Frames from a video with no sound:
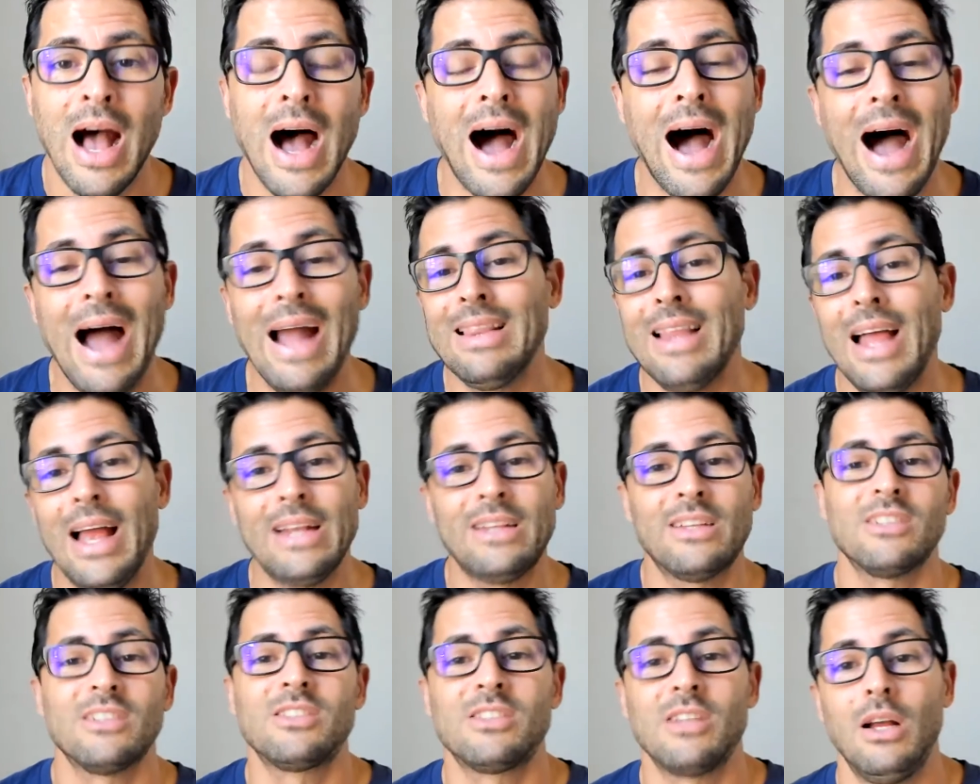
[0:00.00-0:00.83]
I
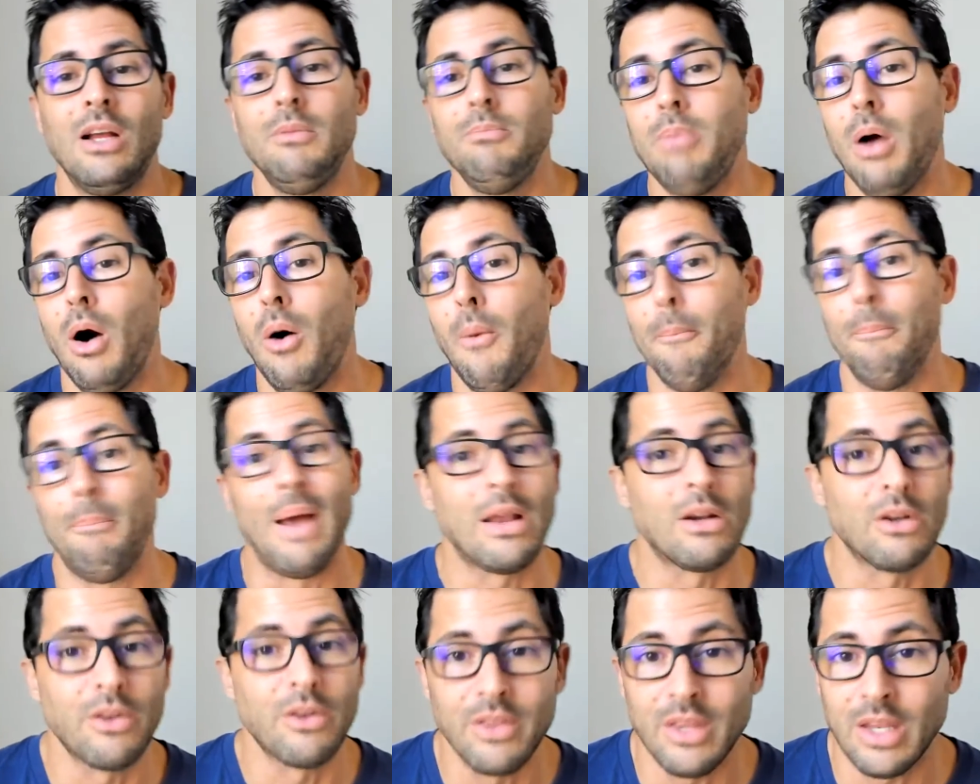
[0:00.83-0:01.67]
like the Sun Belt
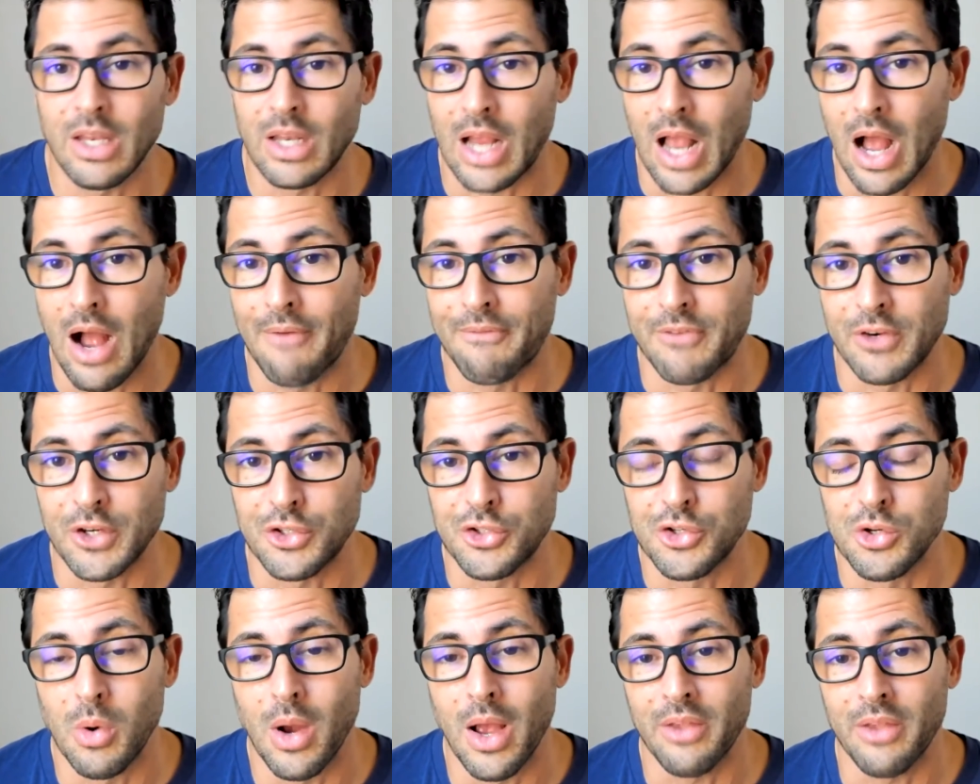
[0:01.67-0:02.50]
better than
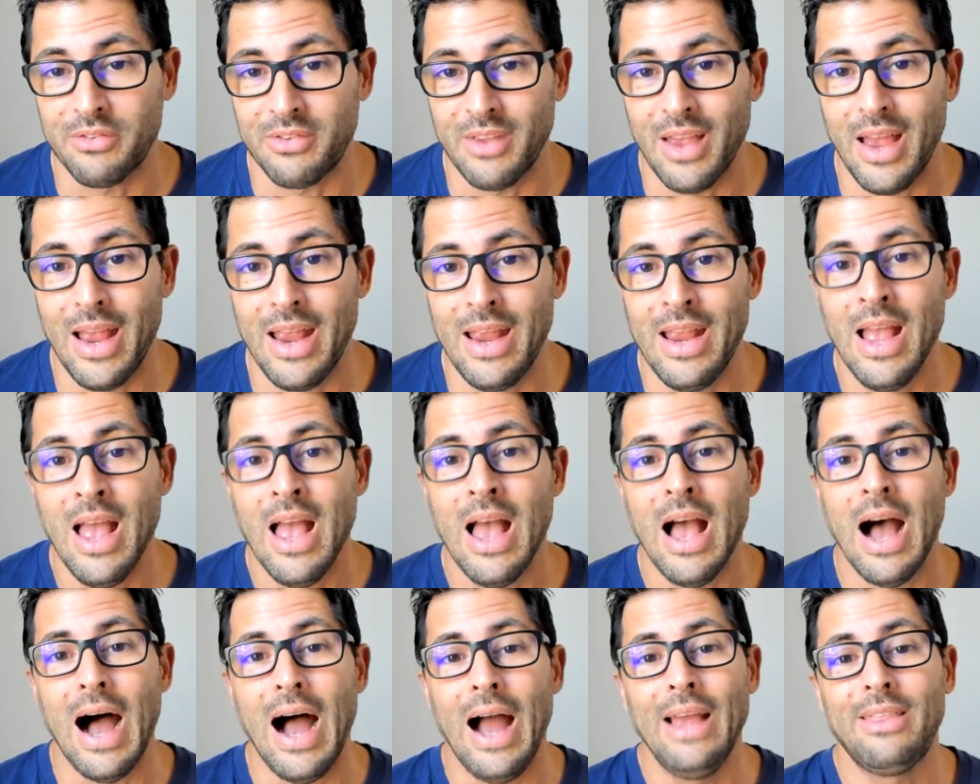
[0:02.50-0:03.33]
Conference USA.
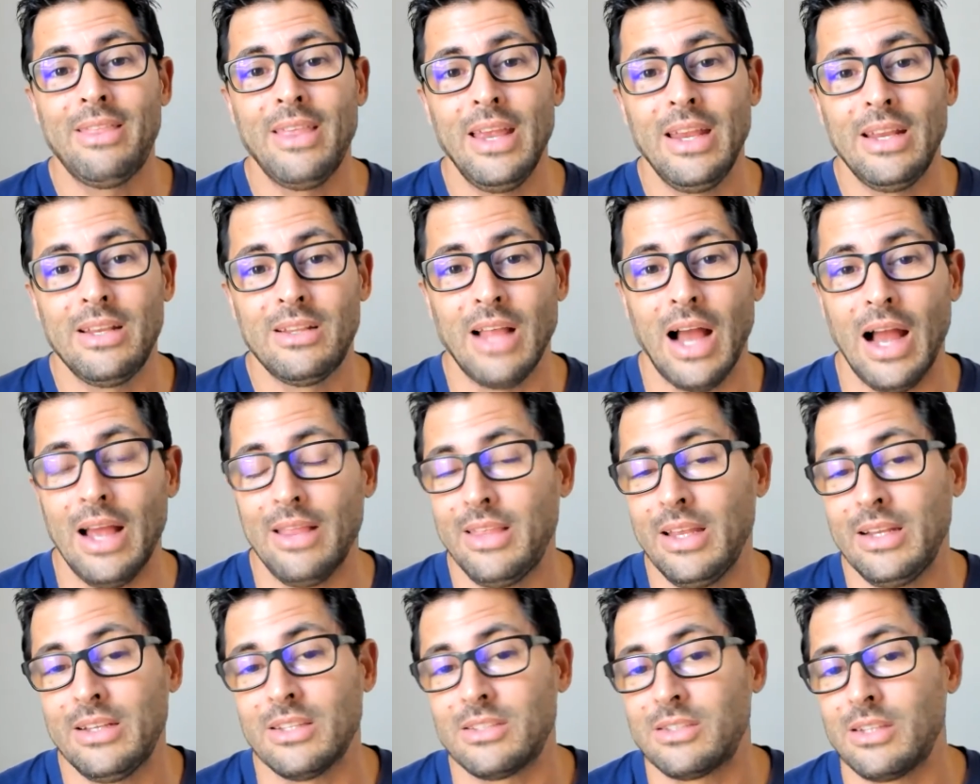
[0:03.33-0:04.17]
I think
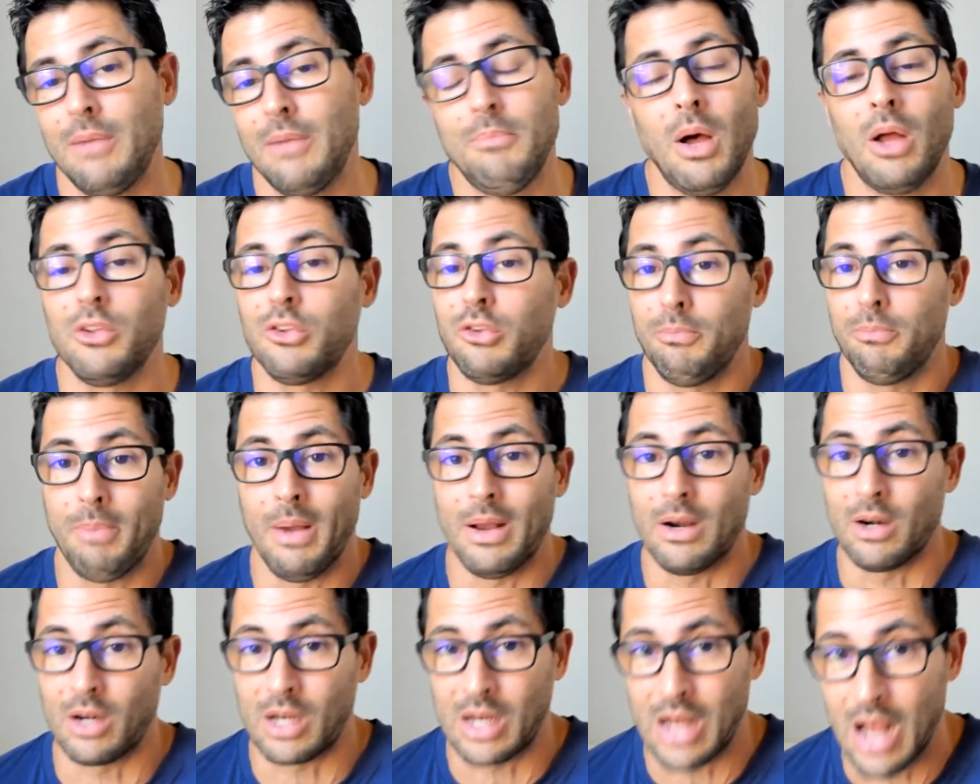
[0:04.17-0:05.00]
the Sun Belt is a
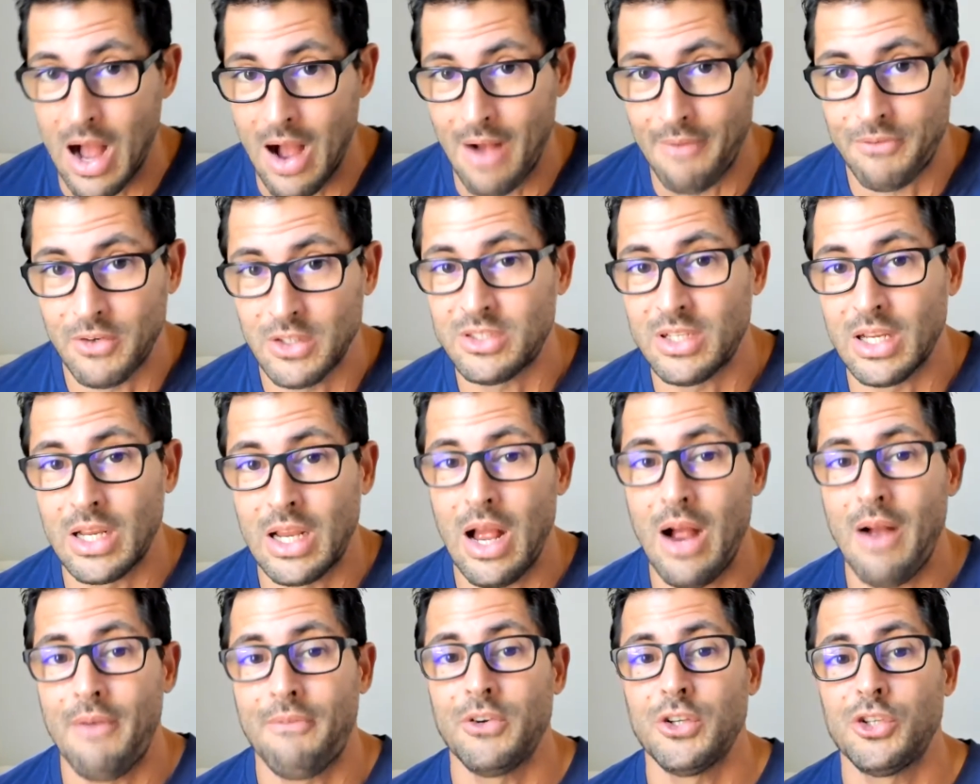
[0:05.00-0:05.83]
better conference than
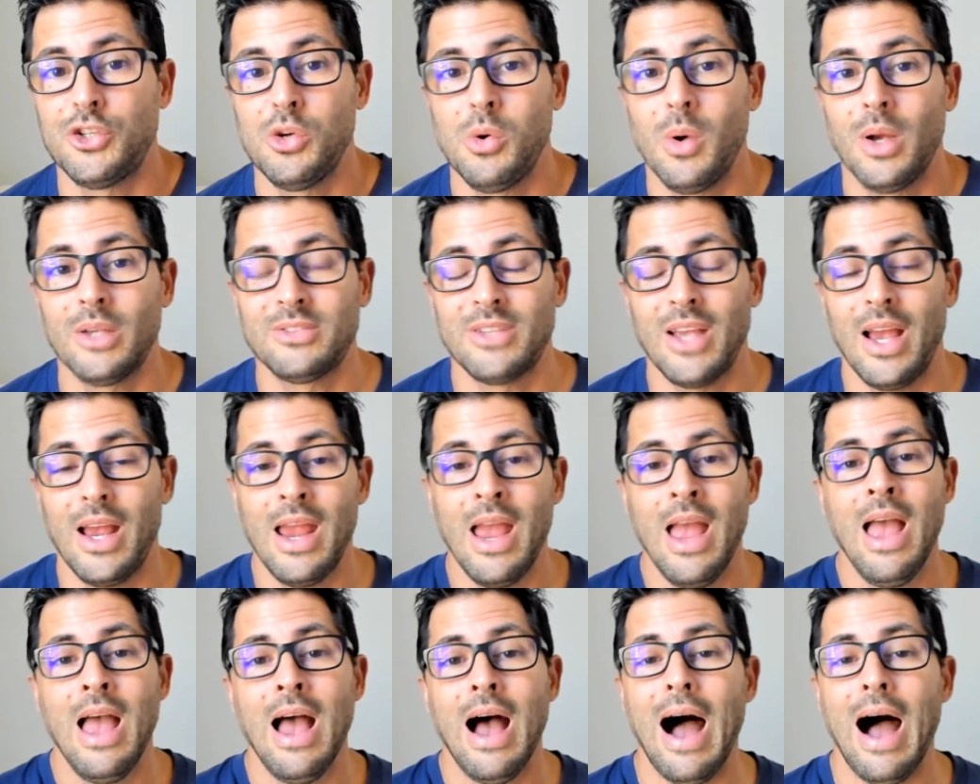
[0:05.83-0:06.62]
Conference USA.